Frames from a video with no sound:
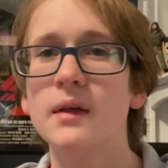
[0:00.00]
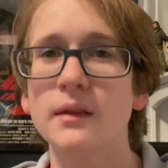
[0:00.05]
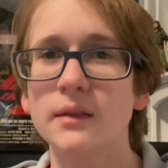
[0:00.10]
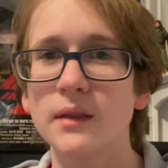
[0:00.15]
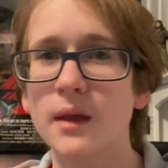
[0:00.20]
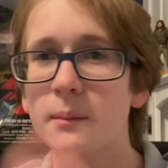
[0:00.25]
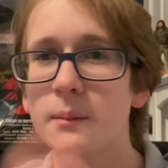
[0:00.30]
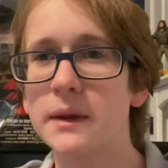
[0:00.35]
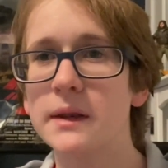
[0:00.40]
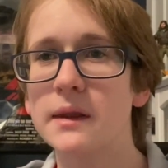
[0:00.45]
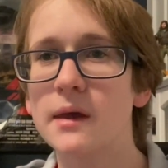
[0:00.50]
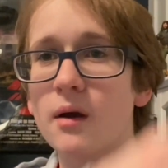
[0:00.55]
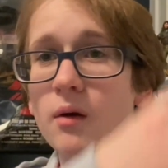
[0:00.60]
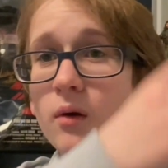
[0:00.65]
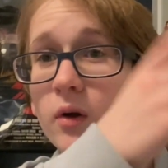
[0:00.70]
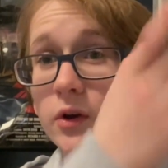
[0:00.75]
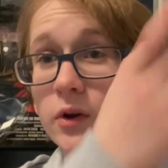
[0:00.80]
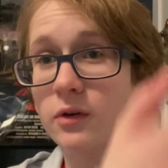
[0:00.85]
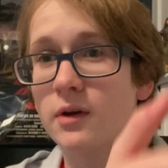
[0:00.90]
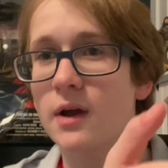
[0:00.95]
Let me know,
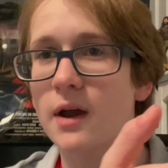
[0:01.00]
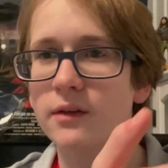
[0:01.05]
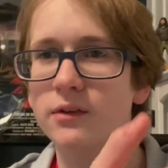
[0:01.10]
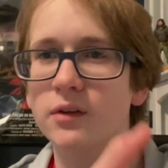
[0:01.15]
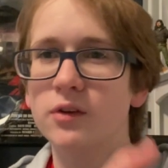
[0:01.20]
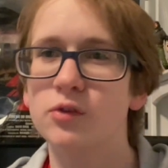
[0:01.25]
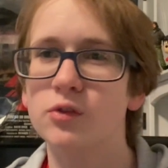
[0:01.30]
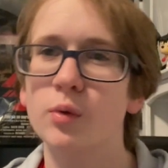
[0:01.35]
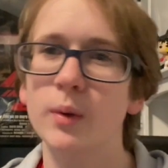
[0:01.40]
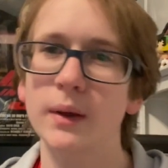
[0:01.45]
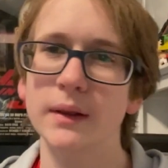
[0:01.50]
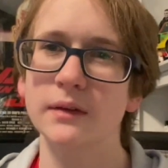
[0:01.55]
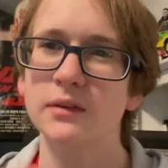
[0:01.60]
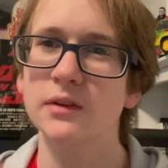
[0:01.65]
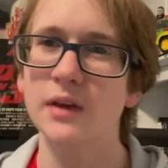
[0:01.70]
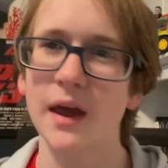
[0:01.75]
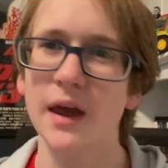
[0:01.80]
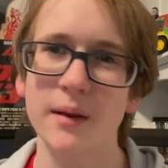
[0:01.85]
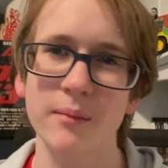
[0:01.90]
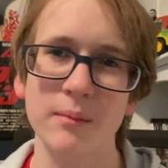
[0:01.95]
are you guys enjoying this
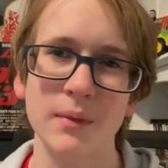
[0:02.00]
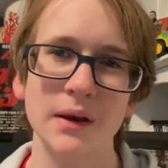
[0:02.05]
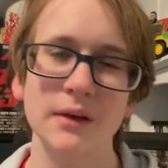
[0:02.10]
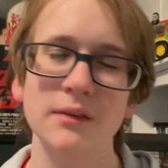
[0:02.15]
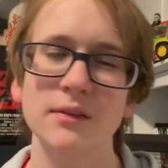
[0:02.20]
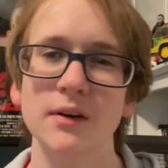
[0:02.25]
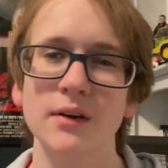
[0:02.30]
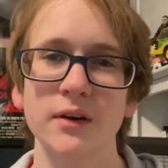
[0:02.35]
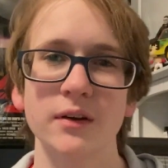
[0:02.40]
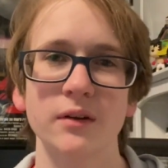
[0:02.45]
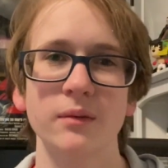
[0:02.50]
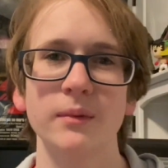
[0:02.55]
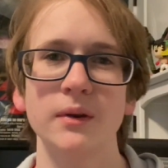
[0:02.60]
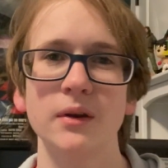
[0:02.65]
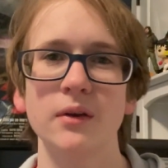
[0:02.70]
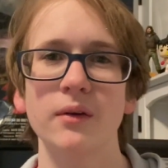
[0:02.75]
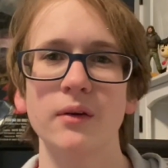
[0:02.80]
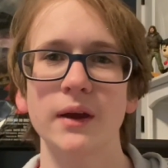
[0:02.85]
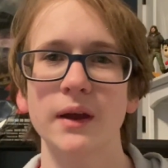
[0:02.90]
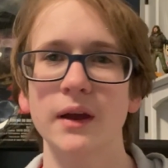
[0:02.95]
kind of mini series I've been
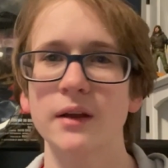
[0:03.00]
doing?